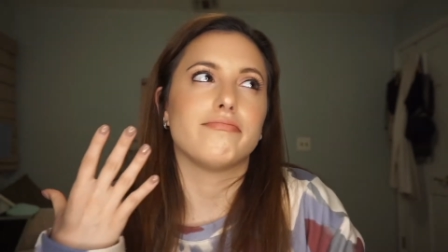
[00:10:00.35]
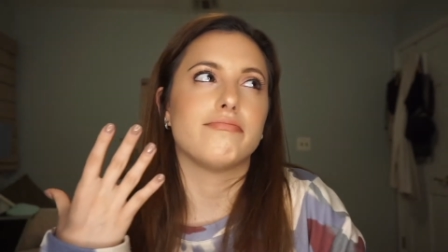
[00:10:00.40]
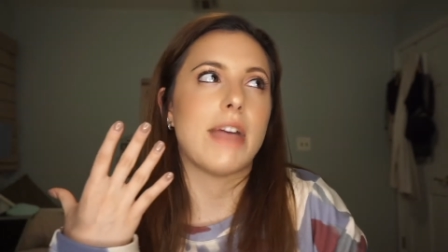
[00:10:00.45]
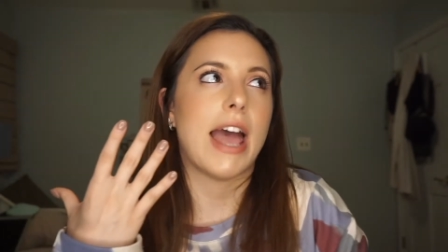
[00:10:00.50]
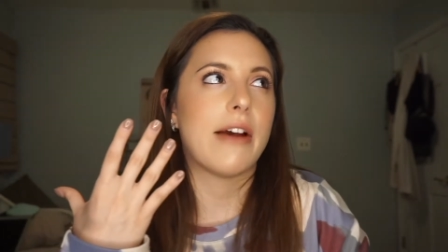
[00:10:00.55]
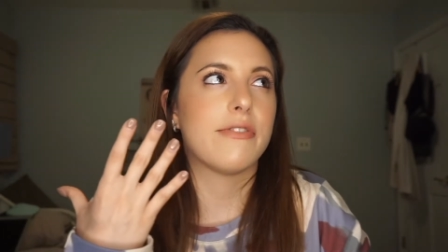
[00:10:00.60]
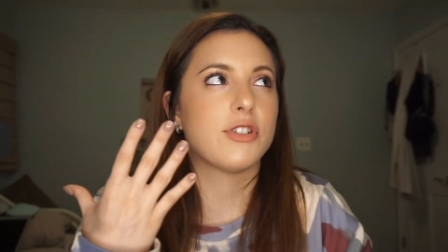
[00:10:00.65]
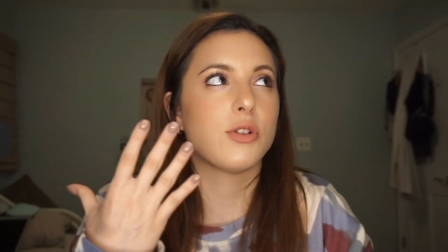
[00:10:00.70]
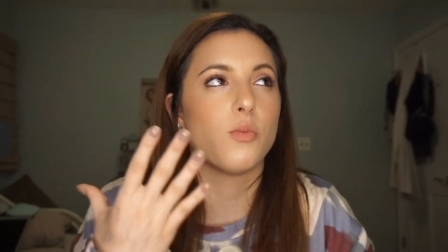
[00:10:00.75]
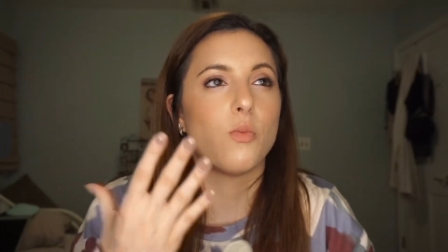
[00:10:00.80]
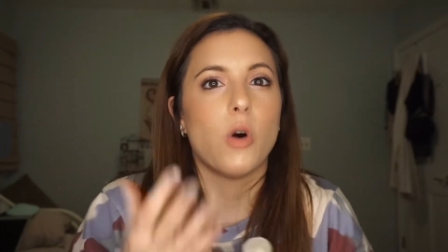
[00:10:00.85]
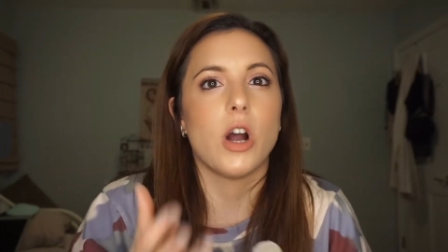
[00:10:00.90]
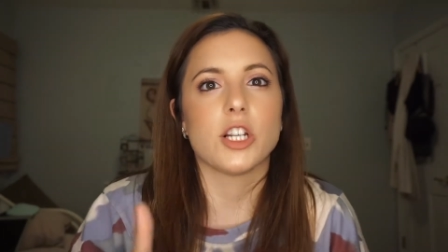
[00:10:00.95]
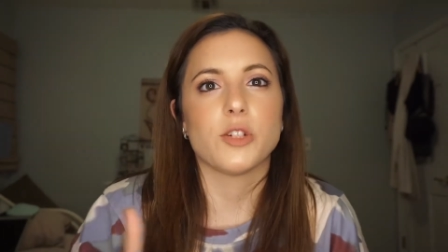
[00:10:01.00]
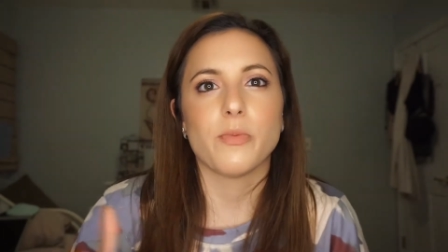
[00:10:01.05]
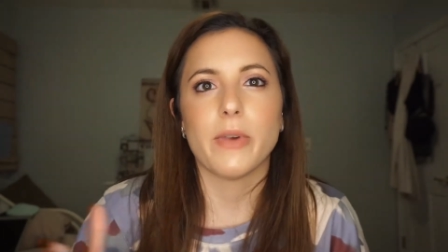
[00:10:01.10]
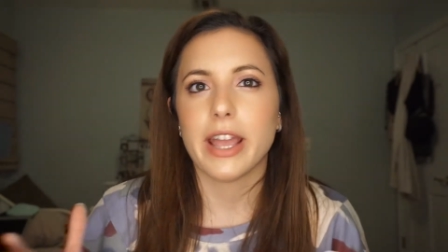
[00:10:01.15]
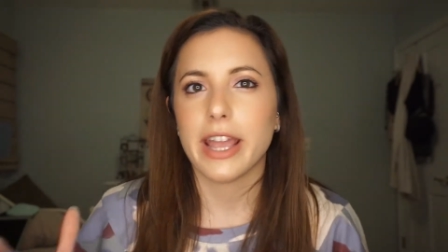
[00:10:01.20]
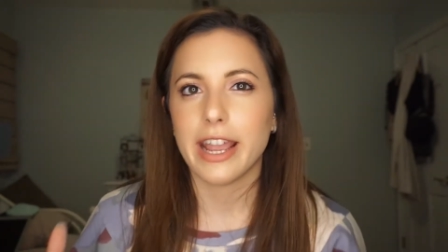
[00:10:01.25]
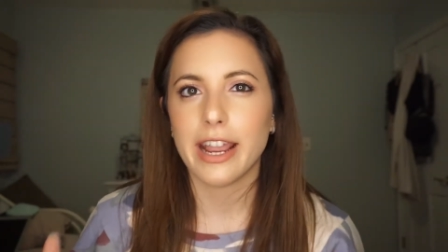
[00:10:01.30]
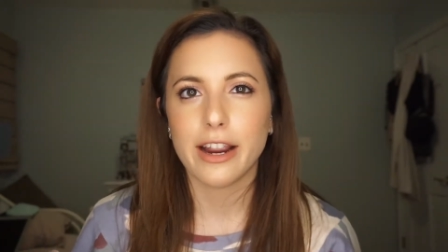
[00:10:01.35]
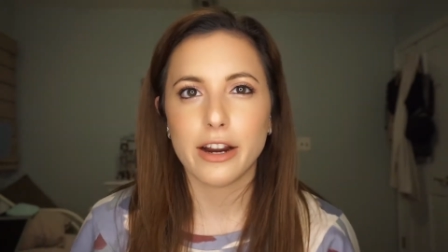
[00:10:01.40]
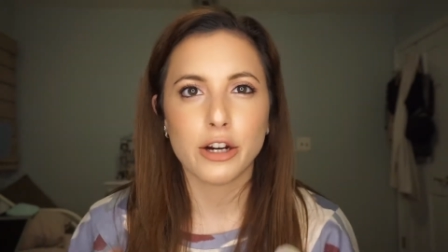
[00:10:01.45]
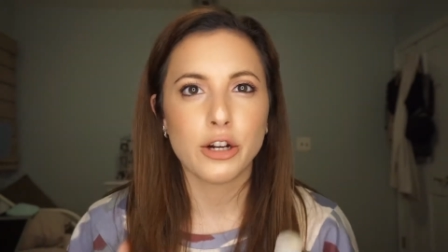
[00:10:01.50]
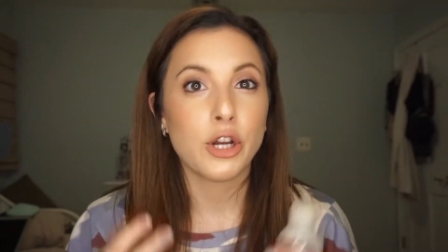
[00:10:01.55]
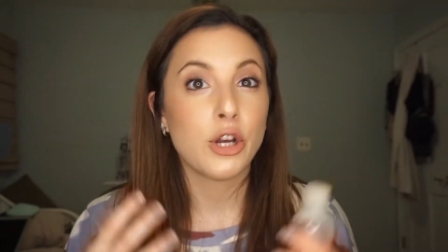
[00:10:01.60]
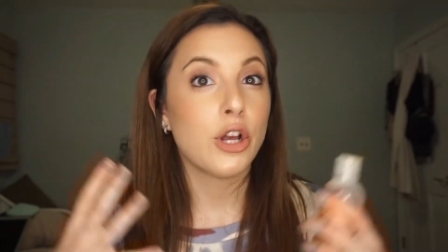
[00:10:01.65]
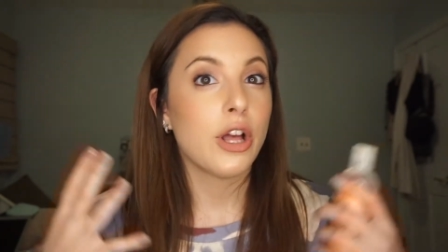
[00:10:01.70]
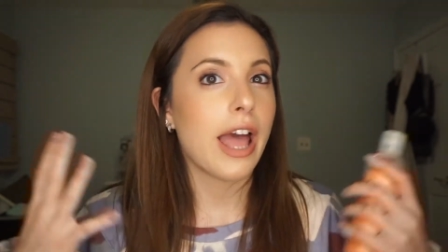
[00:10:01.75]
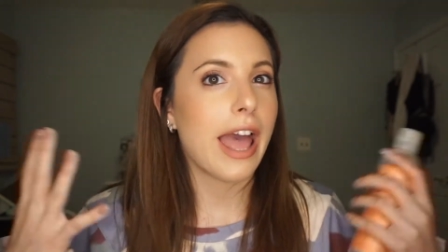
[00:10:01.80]
have to wash my hair
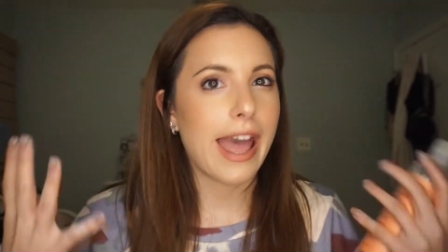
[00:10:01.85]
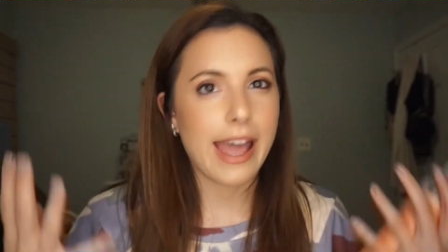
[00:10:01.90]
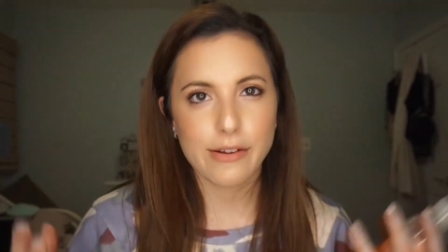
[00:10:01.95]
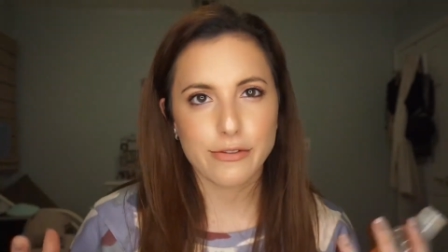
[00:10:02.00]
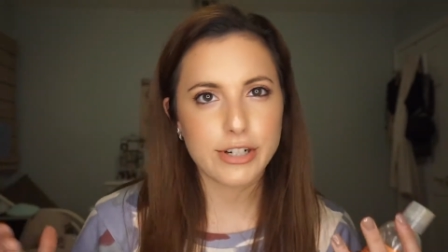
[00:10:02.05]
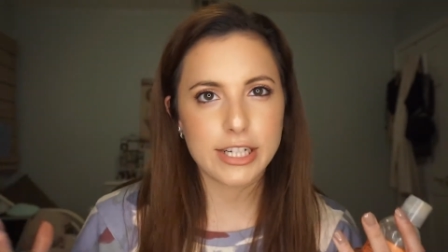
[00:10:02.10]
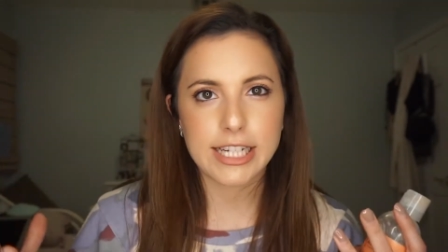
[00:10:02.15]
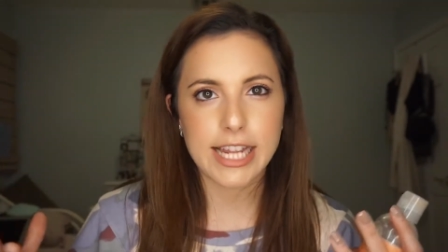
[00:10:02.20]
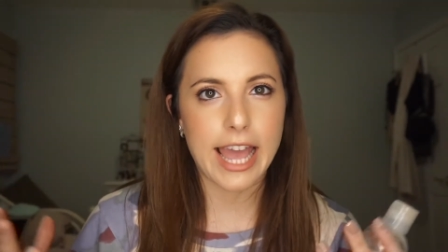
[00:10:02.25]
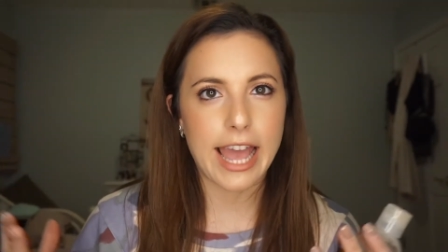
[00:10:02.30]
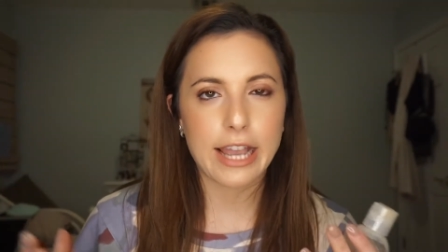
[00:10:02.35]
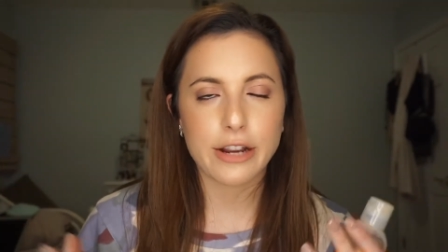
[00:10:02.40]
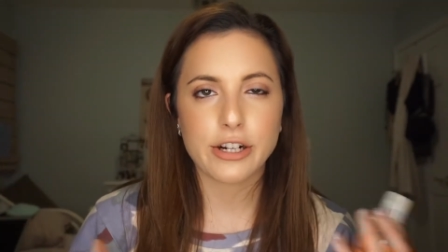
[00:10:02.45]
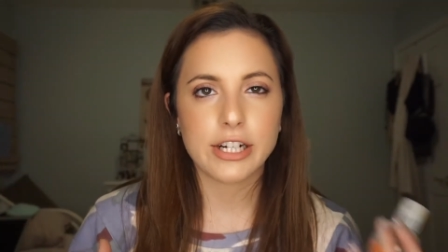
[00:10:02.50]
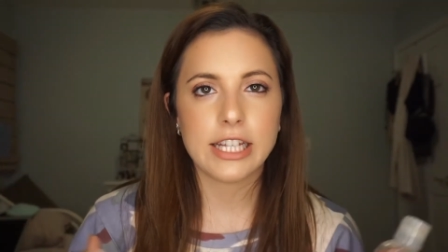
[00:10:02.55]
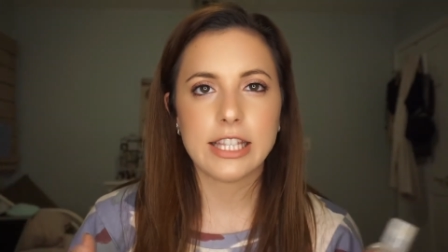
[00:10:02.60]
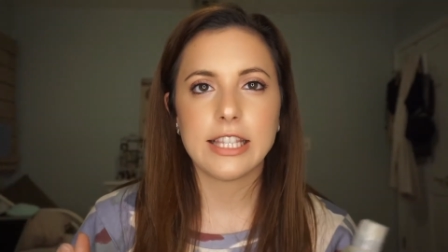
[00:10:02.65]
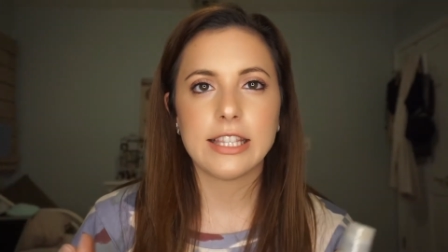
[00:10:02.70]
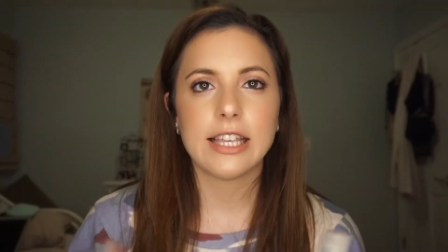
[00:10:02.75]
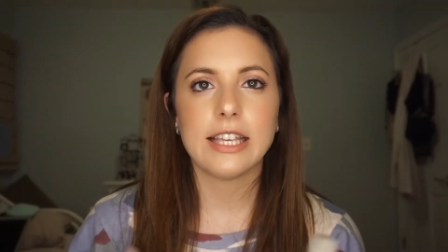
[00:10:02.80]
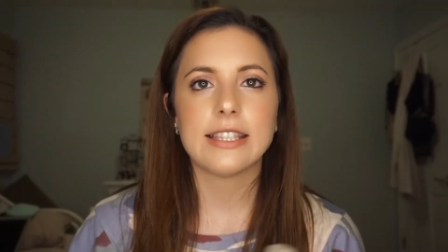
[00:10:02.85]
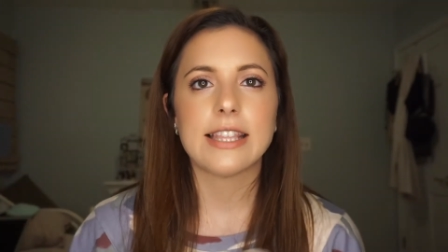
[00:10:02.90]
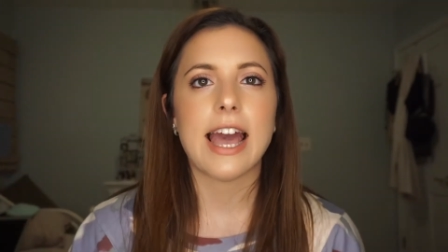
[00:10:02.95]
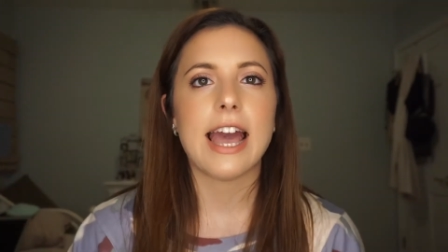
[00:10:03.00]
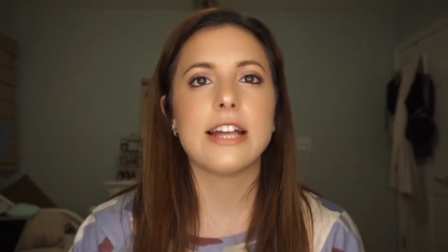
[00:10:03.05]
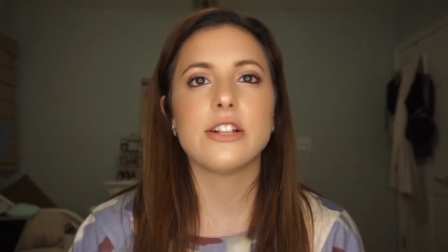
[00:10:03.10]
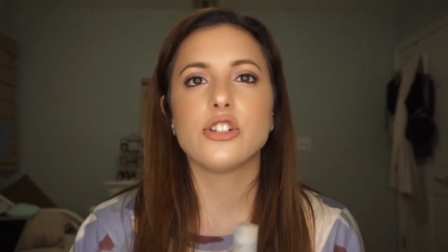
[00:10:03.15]
every day or anything like that.